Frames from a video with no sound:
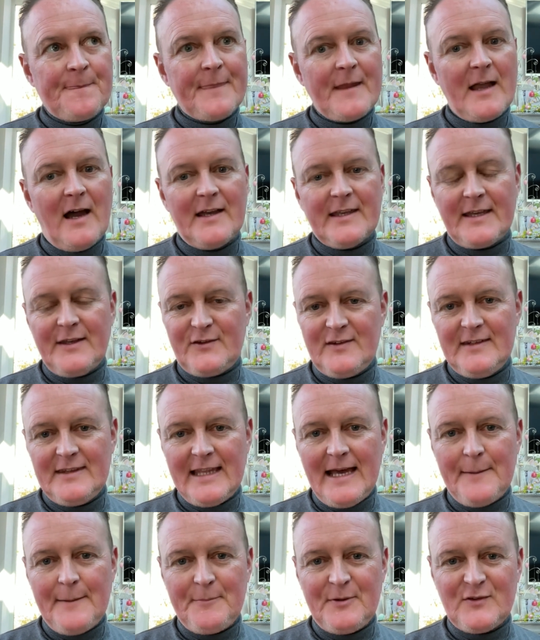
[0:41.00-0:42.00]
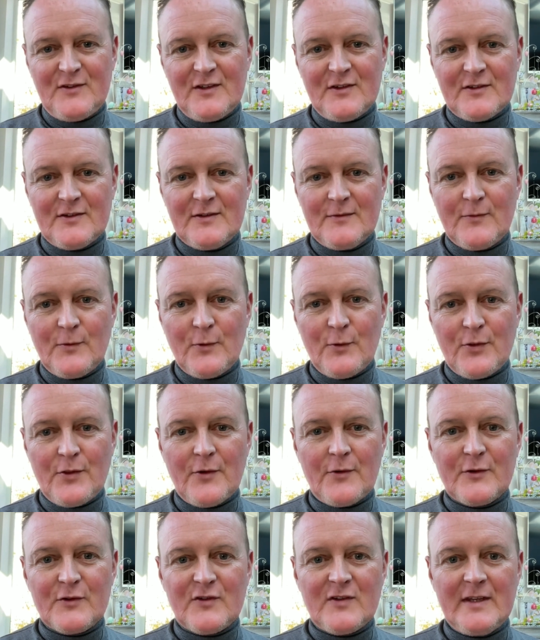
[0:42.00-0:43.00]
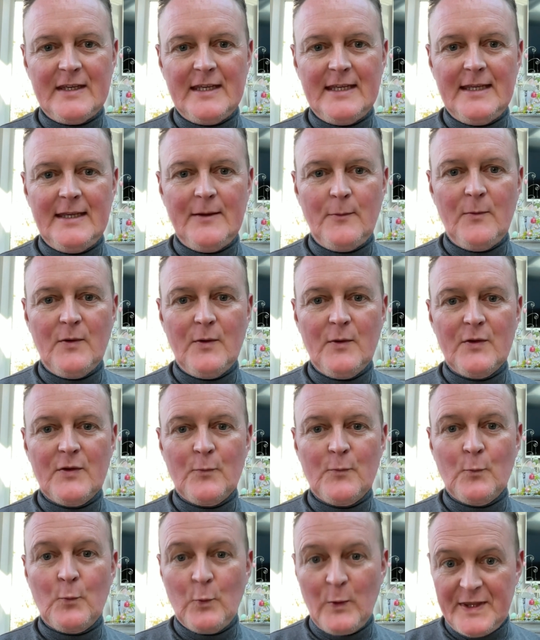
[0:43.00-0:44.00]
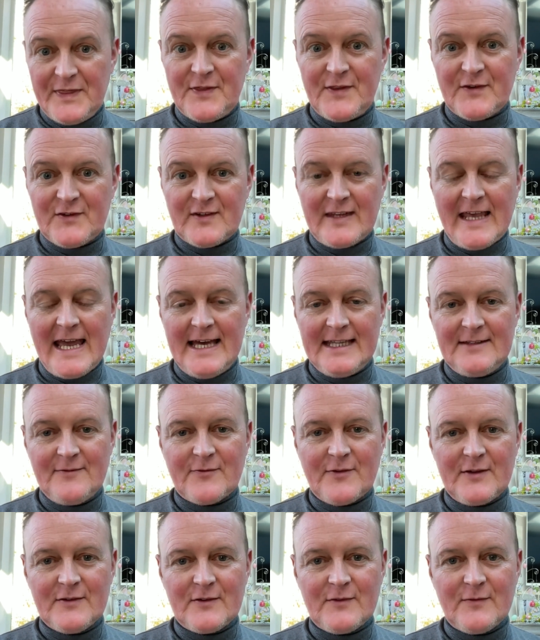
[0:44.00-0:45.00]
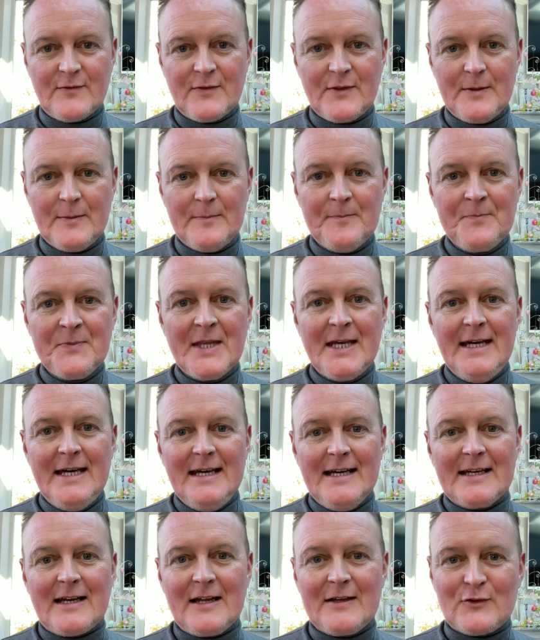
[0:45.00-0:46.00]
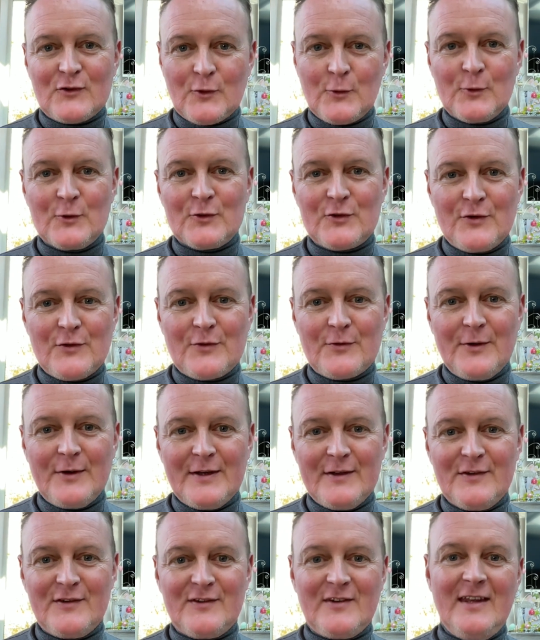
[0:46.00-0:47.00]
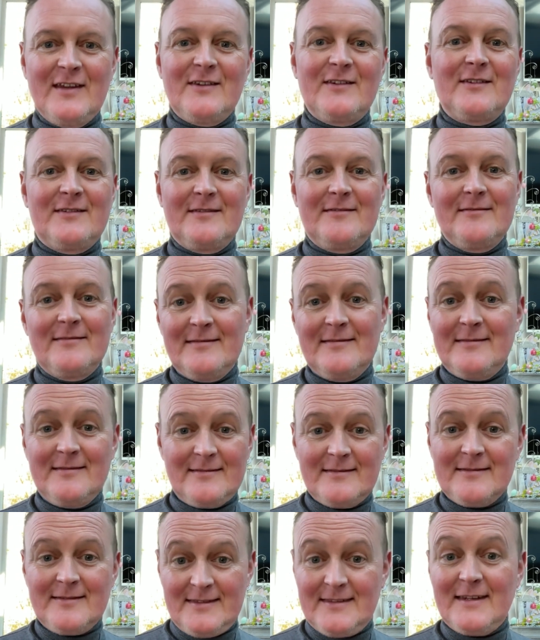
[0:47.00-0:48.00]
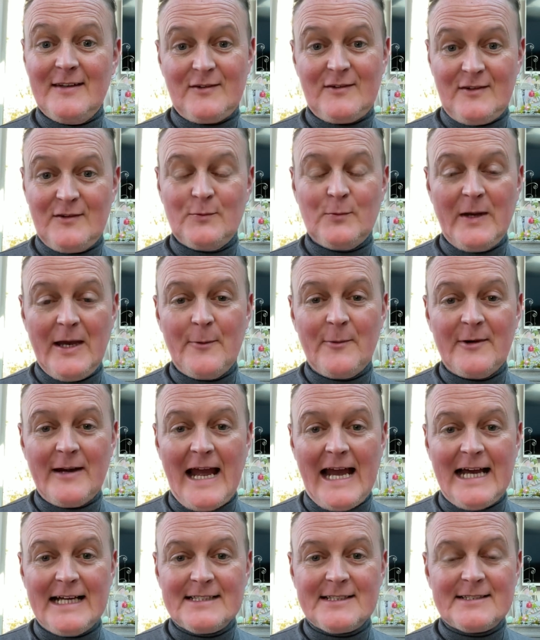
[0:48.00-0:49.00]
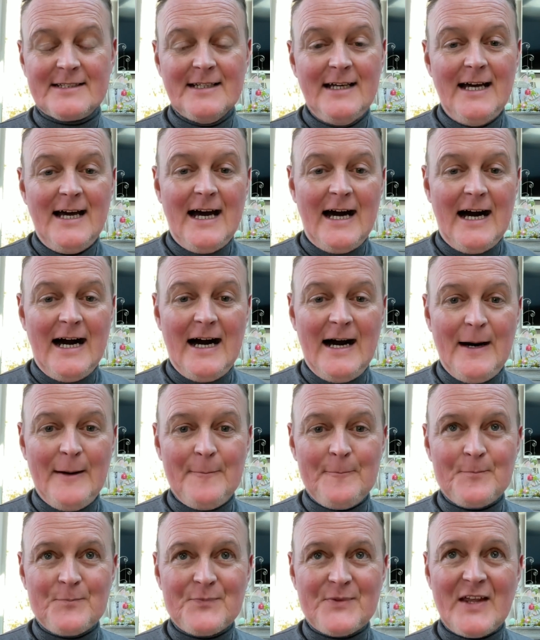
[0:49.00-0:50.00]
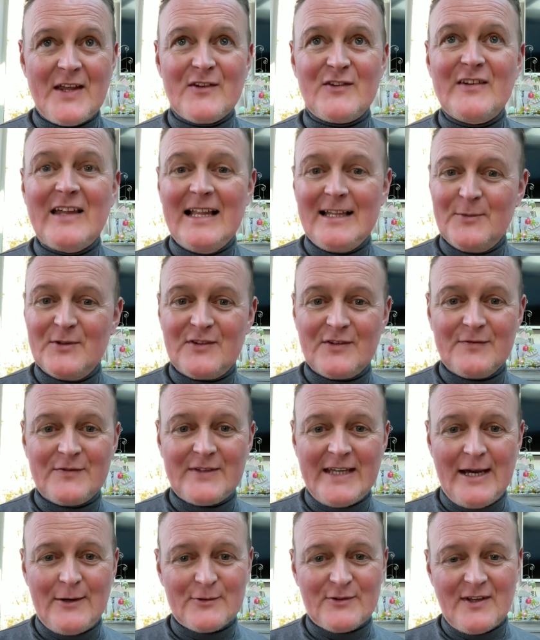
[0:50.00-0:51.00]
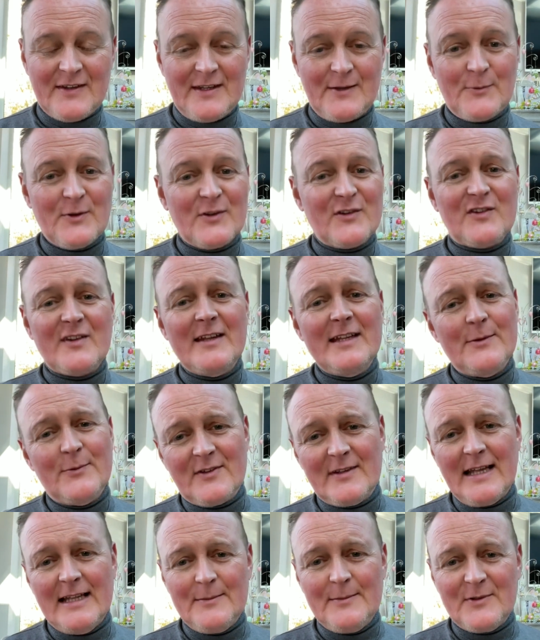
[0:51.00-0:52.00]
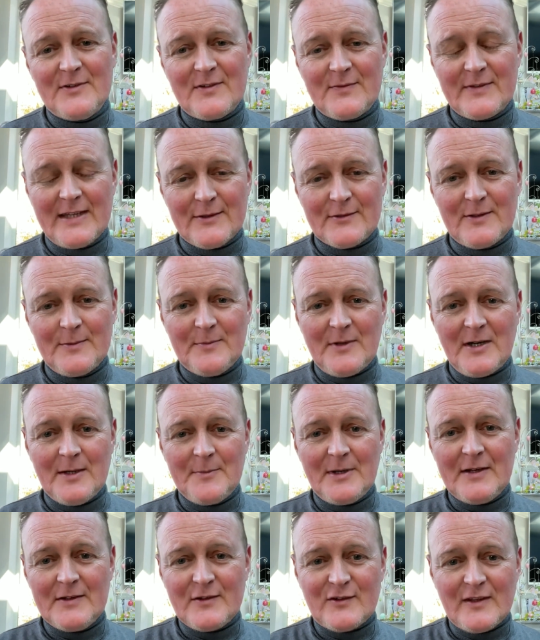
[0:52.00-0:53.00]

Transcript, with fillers: I guess, in that position of authority with the scan in front of them, kind of talks you through it and says, this is where we're at. Um, there's an element of doubt, I think. Well, certainly was an element of doubt in my mind.